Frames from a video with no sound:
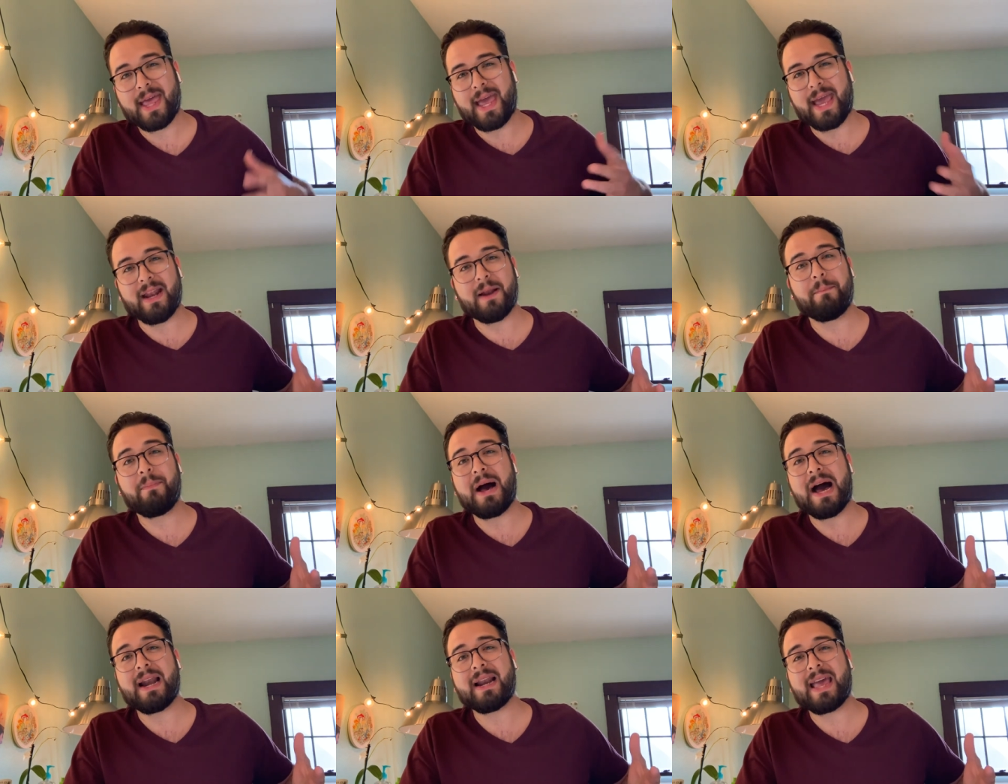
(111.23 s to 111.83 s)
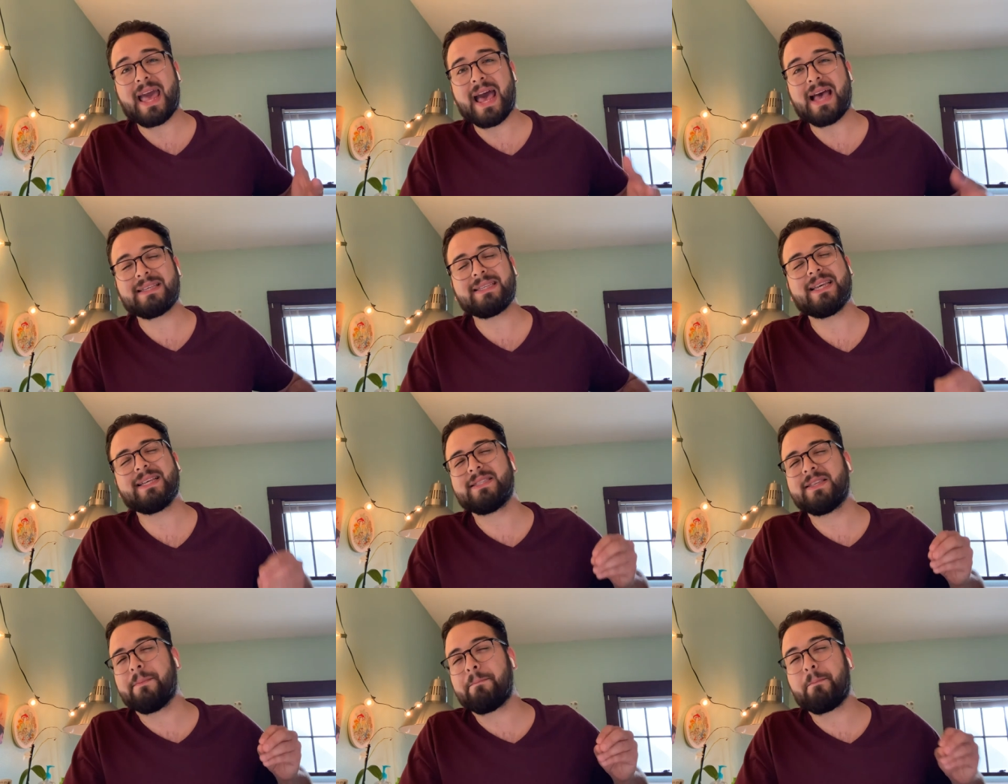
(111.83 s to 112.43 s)
And a
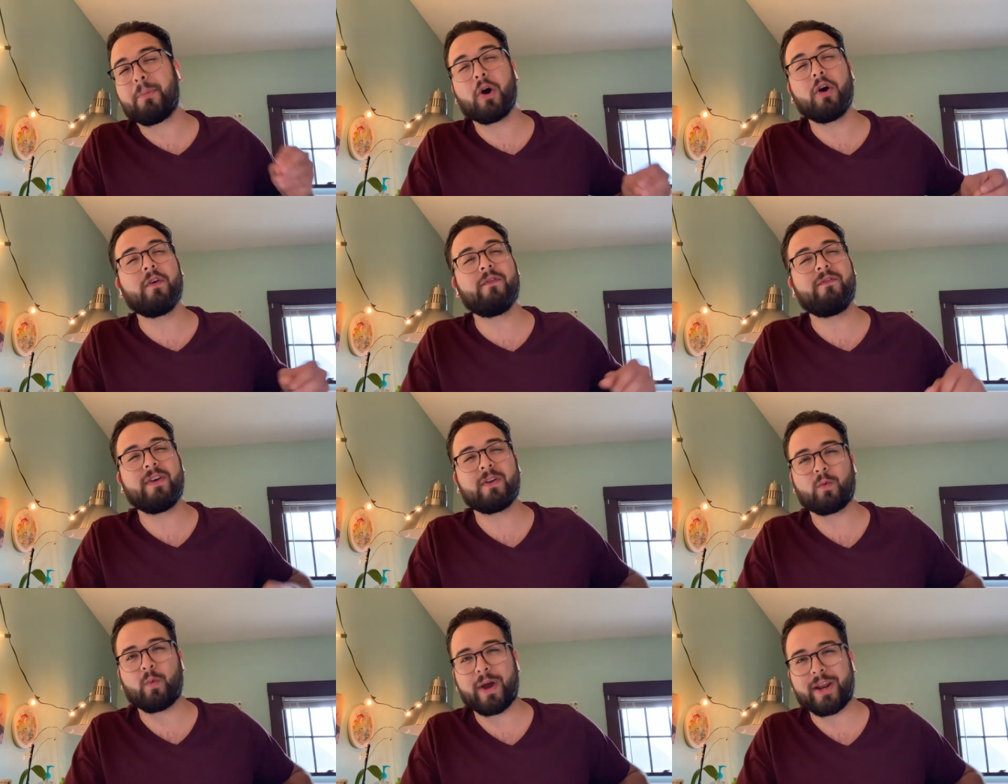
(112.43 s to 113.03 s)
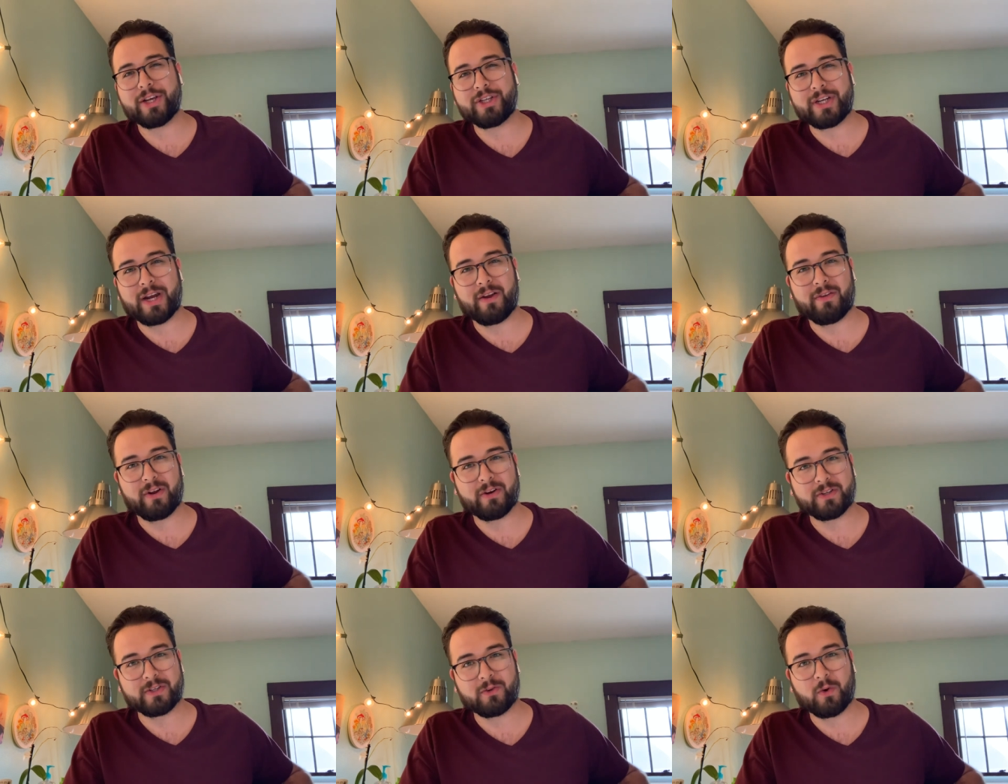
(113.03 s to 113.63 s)
podcast is the perfect way to share
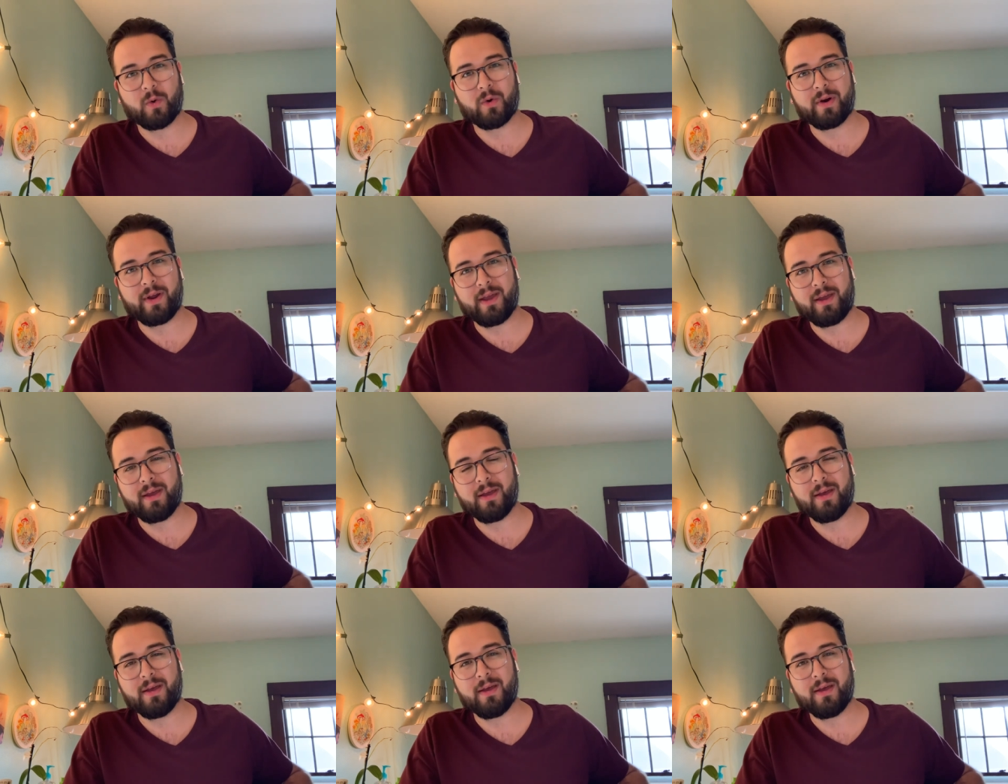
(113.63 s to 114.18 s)
their story